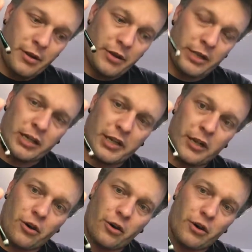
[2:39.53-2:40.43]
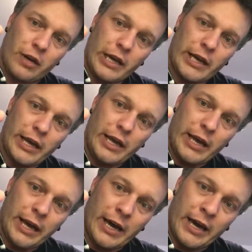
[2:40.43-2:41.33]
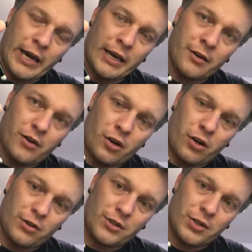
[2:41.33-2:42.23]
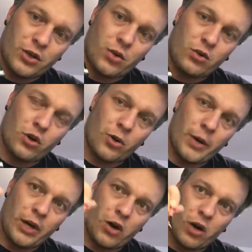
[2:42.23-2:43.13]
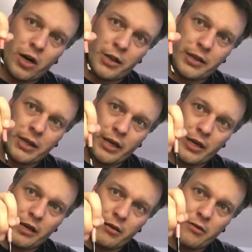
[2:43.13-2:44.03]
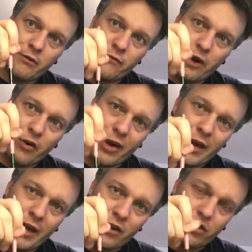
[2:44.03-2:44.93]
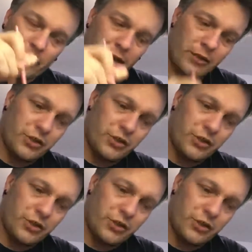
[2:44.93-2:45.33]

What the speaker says: the cleaner and also going on the very edge of it,